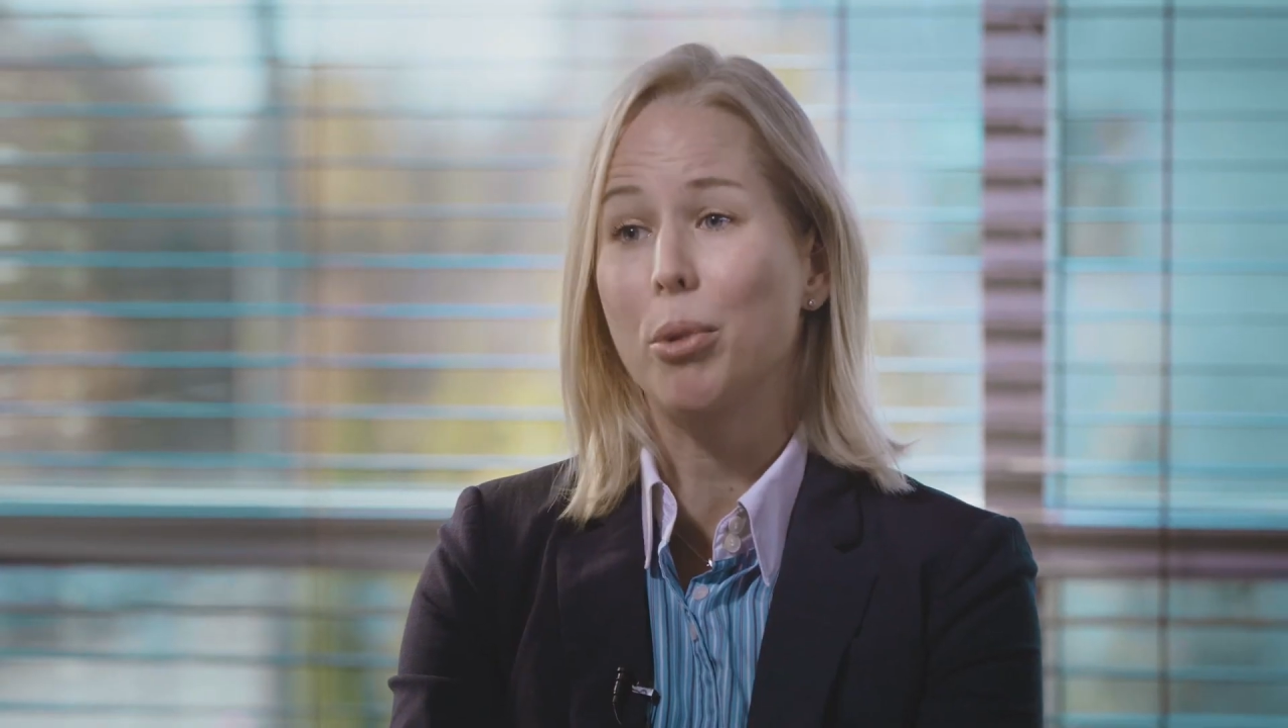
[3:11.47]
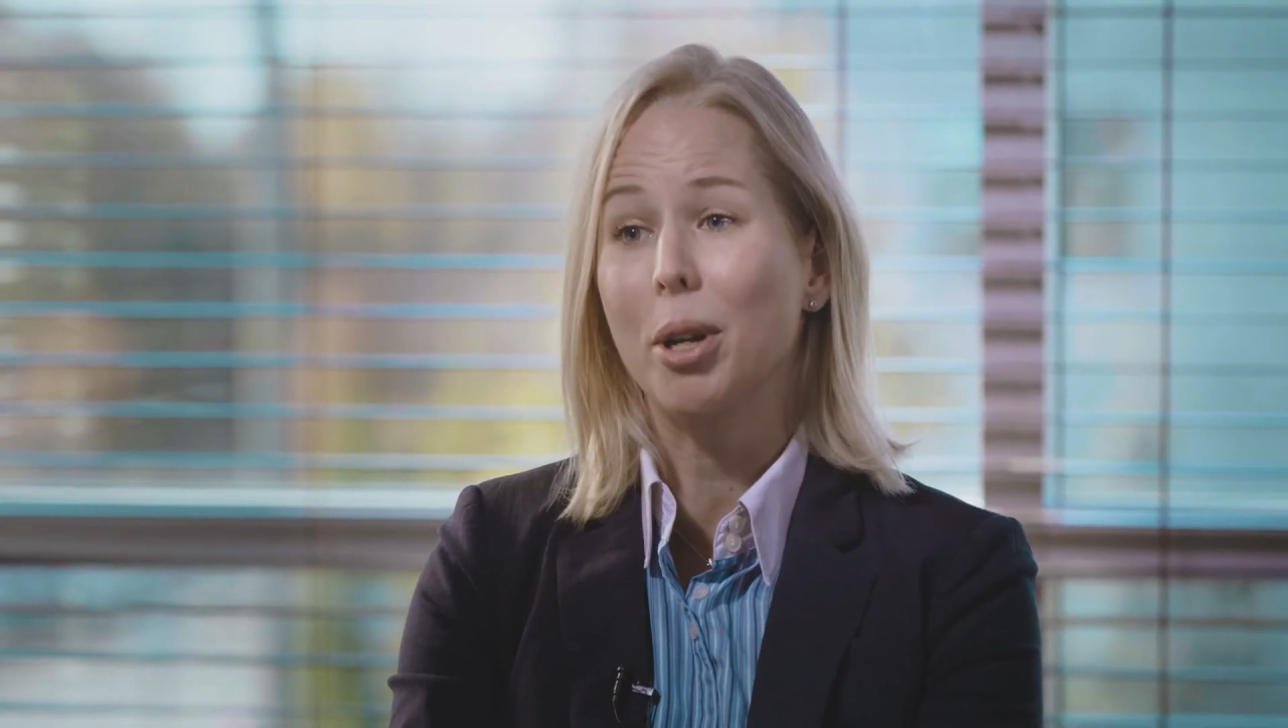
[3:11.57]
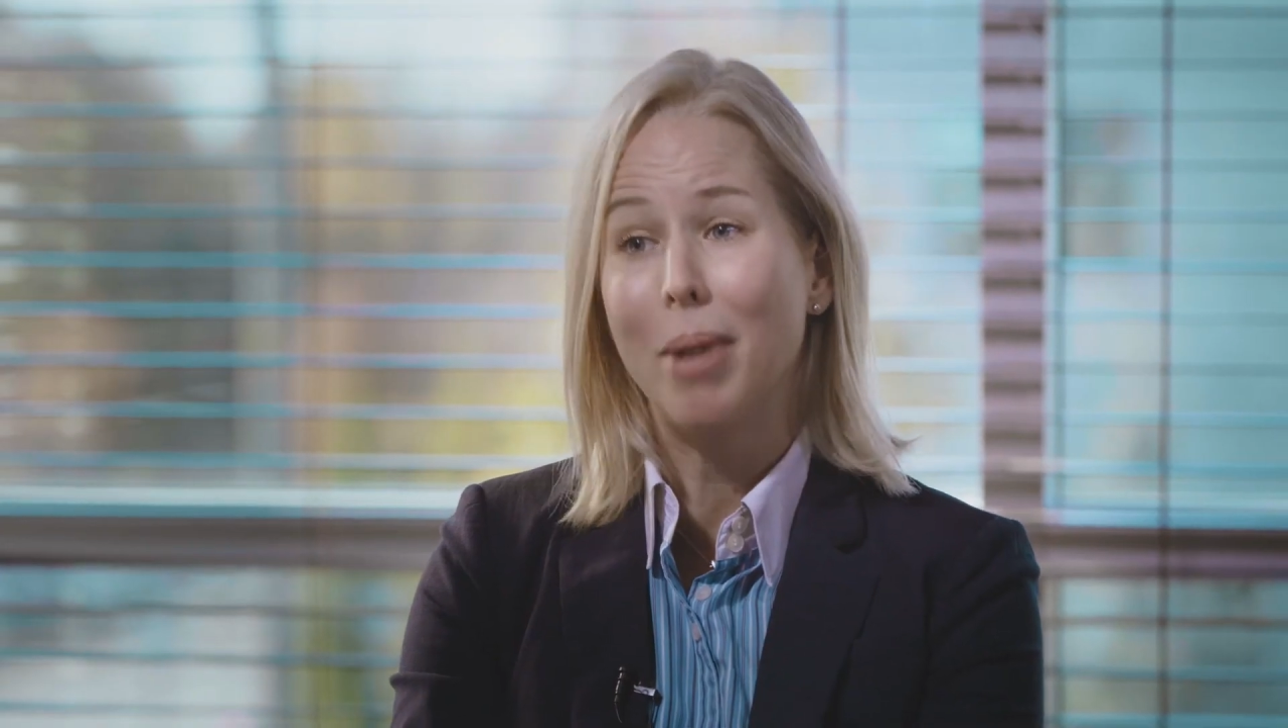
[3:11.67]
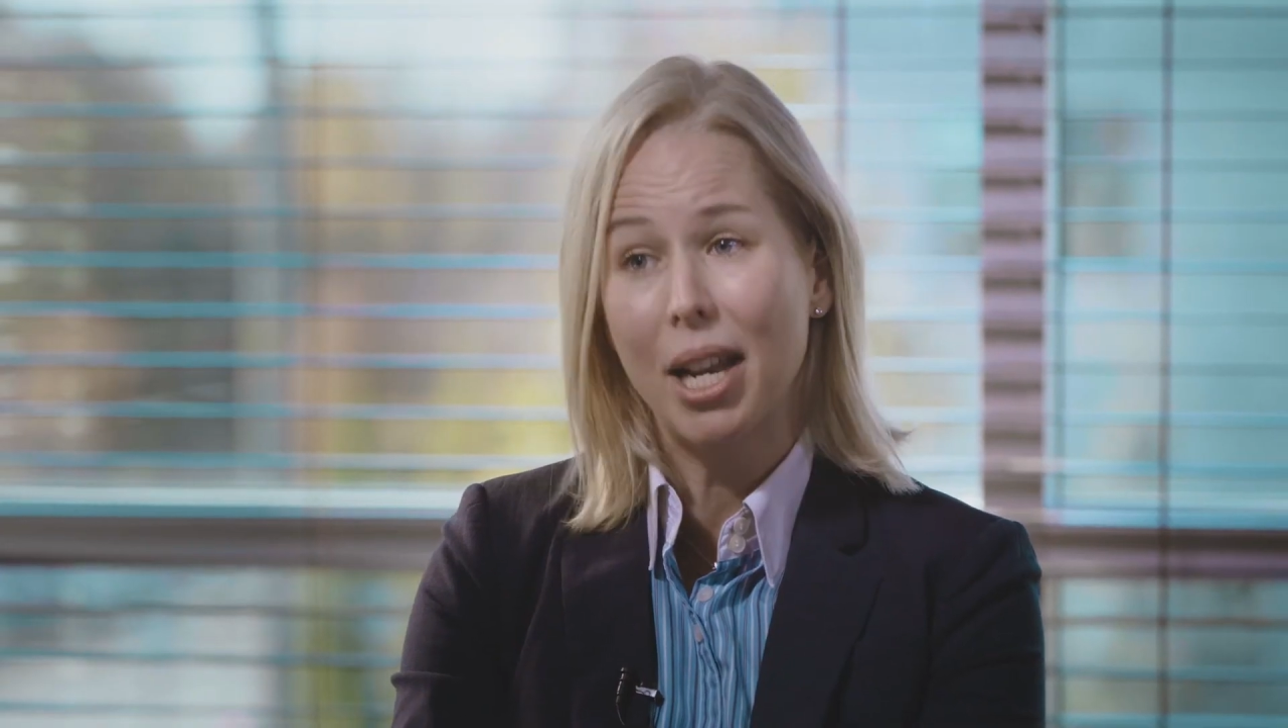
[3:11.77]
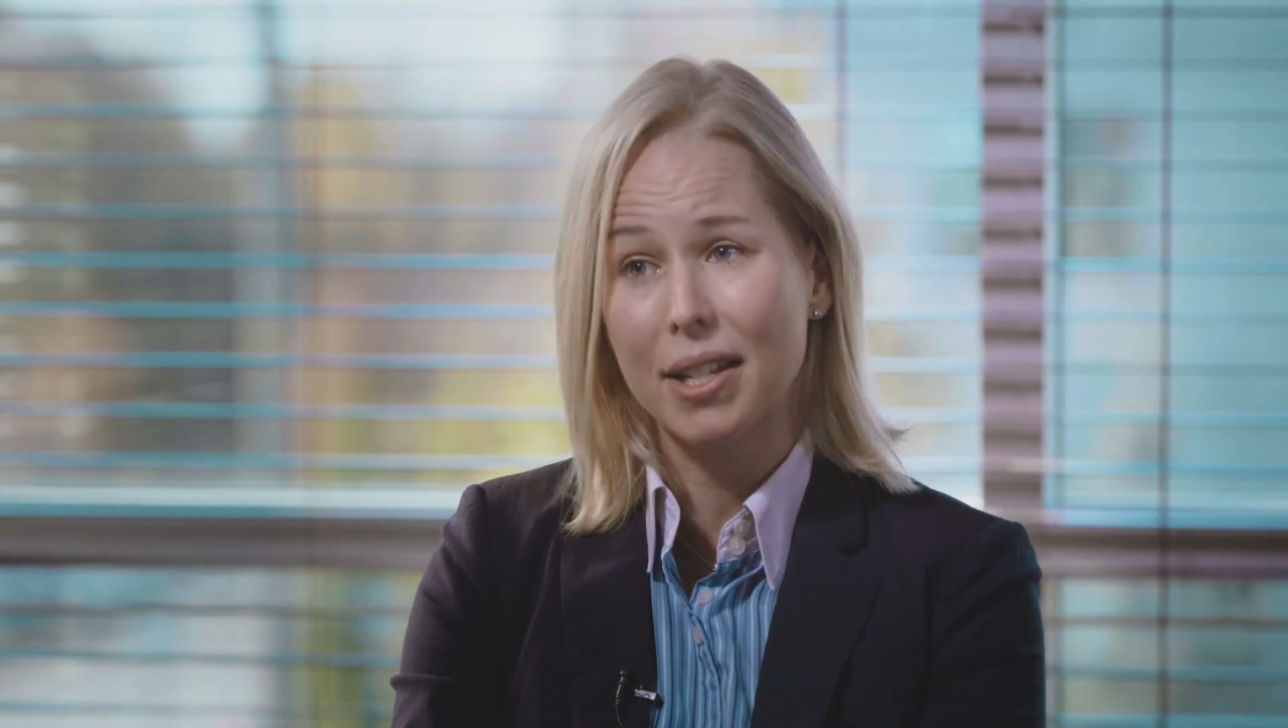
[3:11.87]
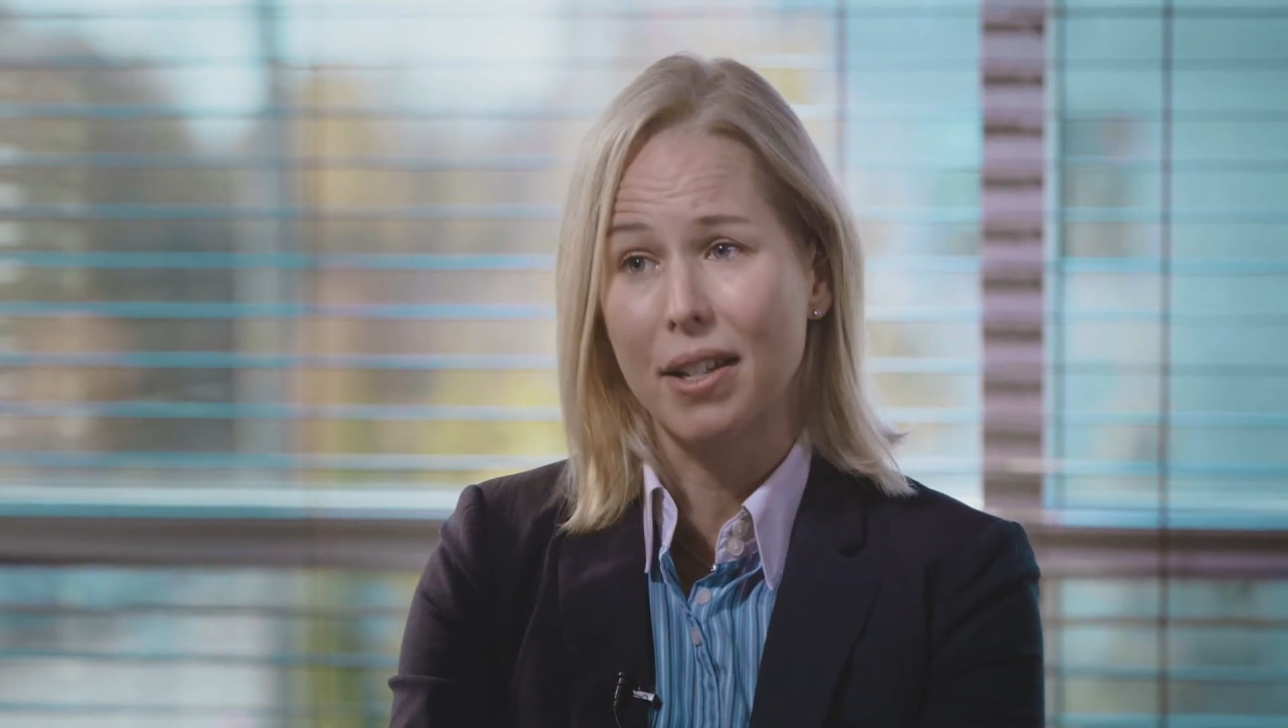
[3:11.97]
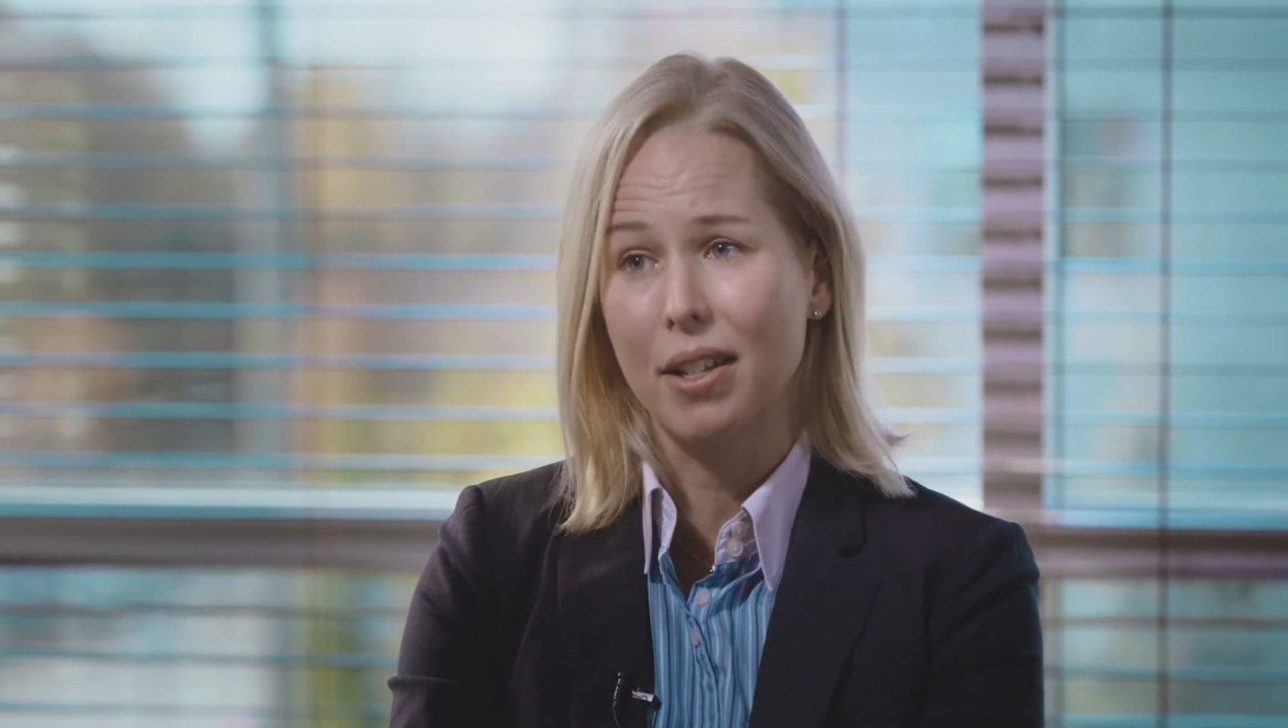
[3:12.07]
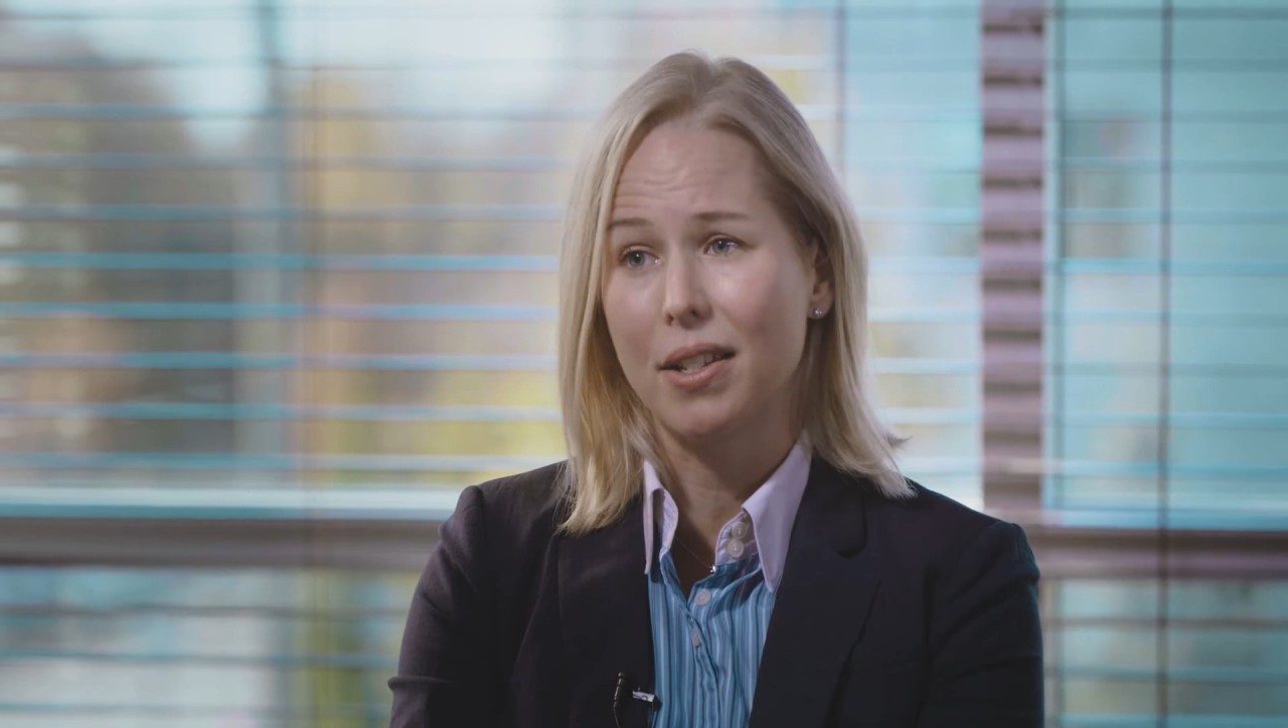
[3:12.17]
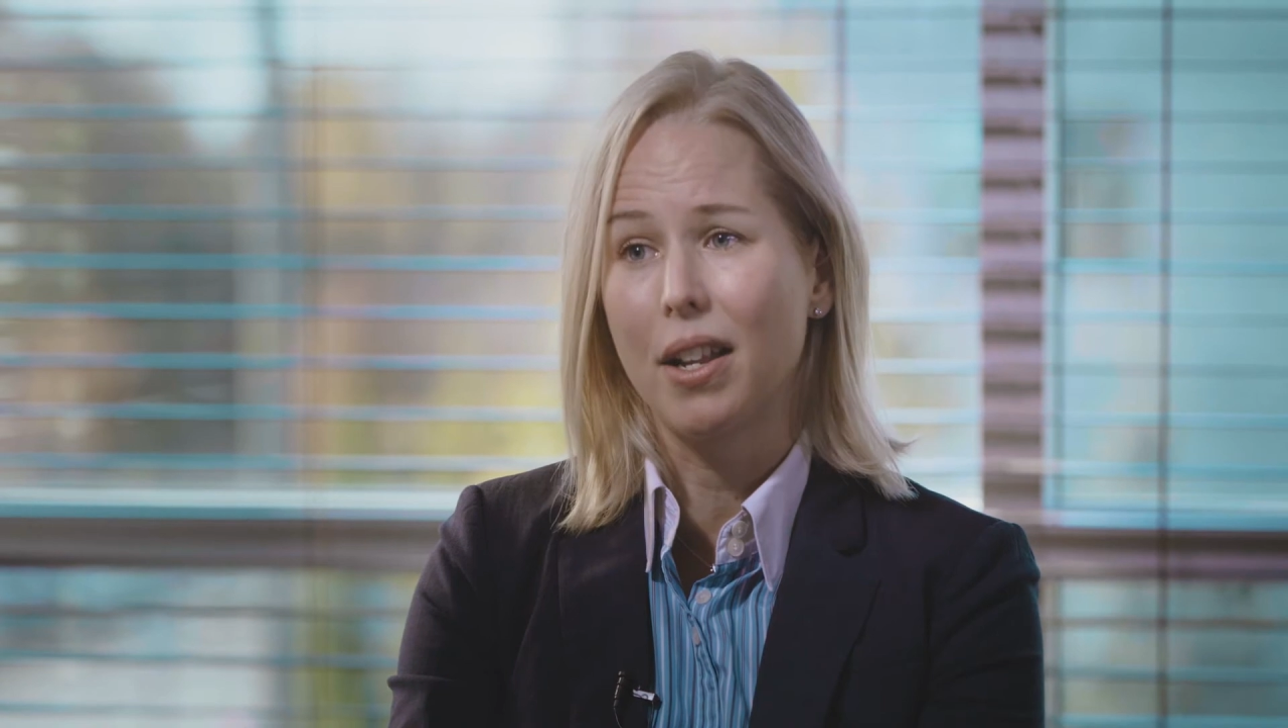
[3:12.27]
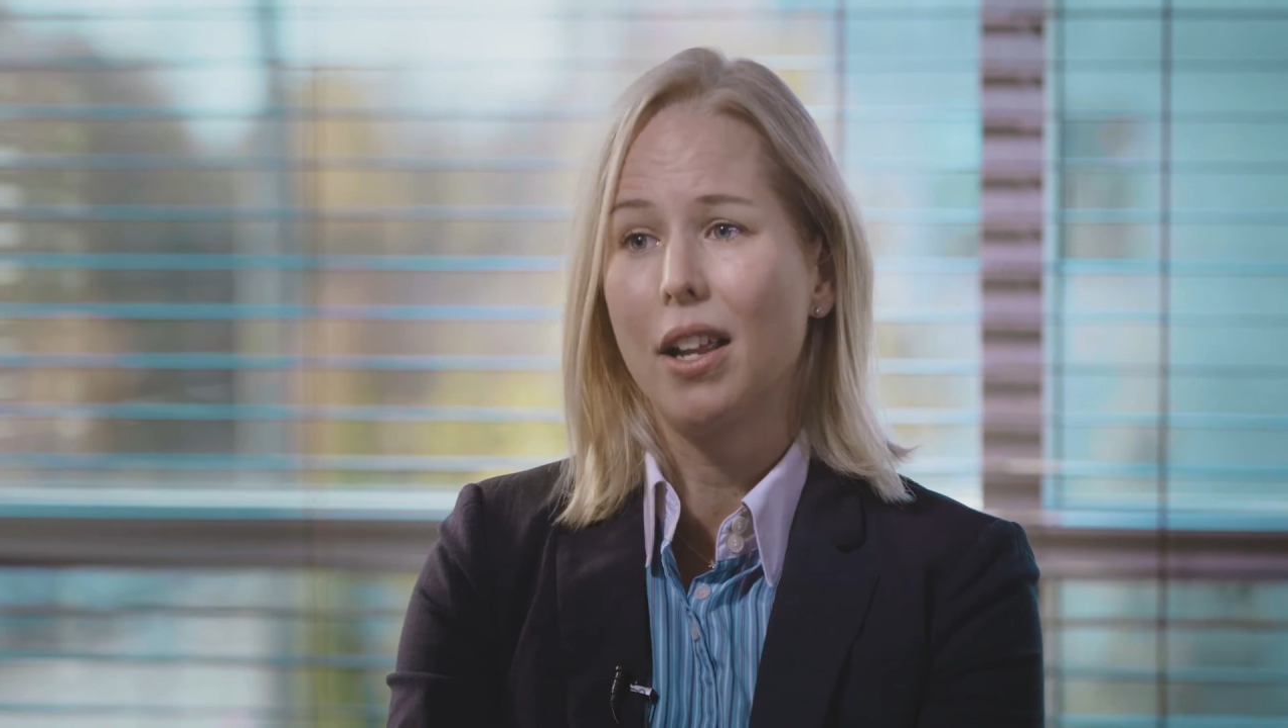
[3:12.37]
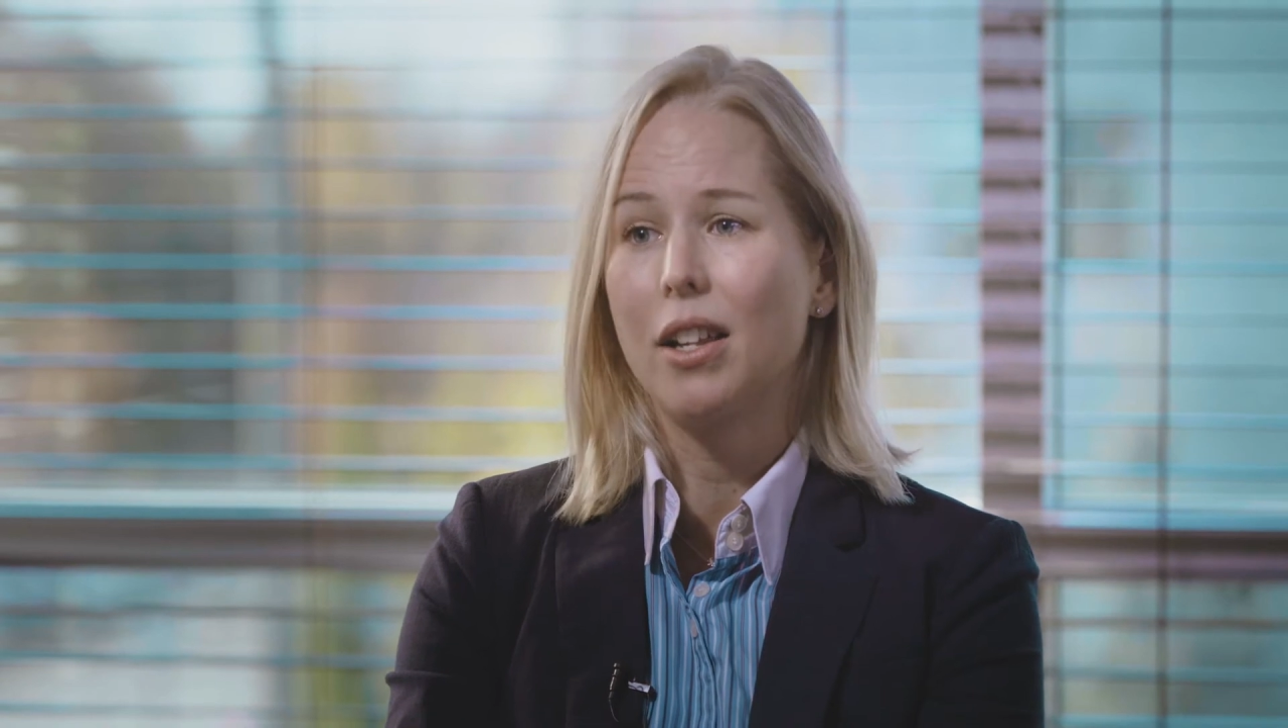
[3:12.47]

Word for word: bring medicines